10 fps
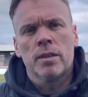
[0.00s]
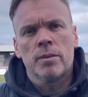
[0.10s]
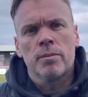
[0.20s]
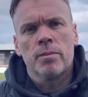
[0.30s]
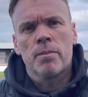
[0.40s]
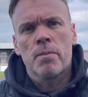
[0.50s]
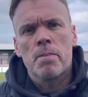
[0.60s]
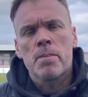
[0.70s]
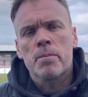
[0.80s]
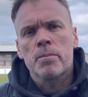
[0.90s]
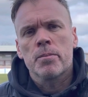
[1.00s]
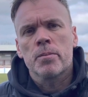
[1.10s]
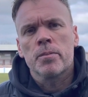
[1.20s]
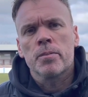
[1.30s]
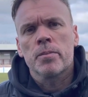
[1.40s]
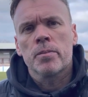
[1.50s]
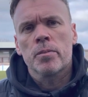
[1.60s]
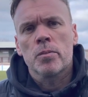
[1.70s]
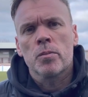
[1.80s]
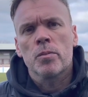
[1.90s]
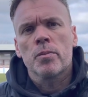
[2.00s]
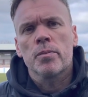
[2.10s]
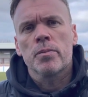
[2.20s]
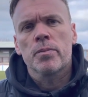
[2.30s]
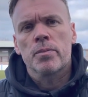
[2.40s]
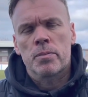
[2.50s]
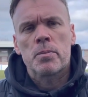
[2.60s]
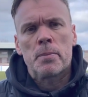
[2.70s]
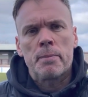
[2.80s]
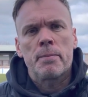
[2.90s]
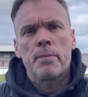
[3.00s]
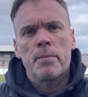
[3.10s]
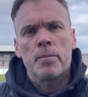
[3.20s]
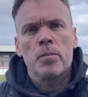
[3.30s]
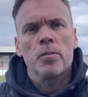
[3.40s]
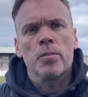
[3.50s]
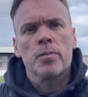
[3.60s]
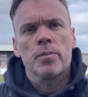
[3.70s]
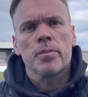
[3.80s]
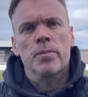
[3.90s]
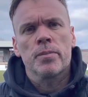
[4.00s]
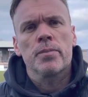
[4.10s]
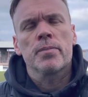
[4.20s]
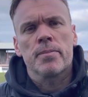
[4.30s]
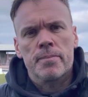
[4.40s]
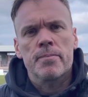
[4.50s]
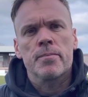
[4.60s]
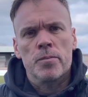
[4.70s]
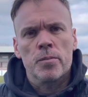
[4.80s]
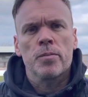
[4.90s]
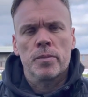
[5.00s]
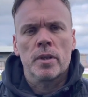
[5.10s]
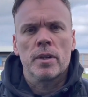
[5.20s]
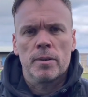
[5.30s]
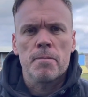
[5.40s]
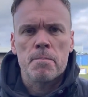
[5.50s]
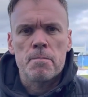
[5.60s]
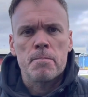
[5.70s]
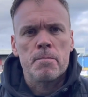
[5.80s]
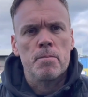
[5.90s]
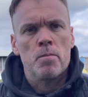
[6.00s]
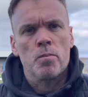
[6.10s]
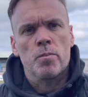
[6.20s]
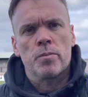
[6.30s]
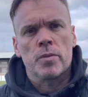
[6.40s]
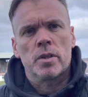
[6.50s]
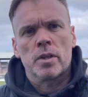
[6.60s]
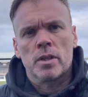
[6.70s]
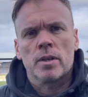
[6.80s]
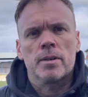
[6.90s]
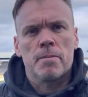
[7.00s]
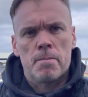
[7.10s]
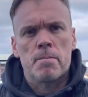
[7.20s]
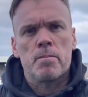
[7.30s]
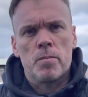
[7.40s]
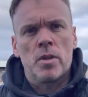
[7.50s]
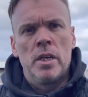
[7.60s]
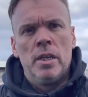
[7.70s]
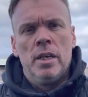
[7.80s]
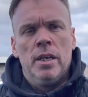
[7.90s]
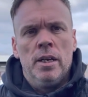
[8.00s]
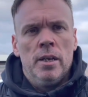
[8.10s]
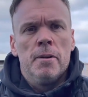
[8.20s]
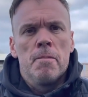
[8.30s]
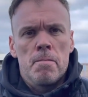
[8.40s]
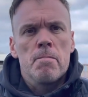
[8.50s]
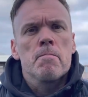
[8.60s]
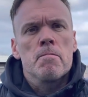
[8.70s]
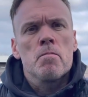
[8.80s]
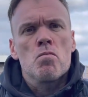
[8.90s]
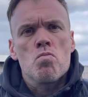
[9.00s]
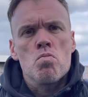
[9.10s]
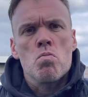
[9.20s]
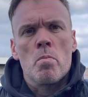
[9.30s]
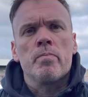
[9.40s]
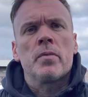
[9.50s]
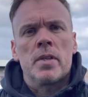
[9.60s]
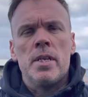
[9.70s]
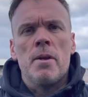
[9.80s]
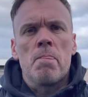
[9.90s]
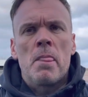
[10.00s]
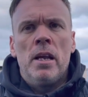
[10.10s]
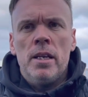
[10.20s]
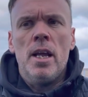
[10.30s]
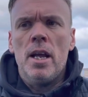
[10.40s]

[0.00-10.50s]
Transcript: In terms of the fact that the passing and maybe some of the balls that have been astray out on this right-hand side, maybe the balls down the line that were given away a bit too easily. Maybe we've given a bit too easily. Is that what an easy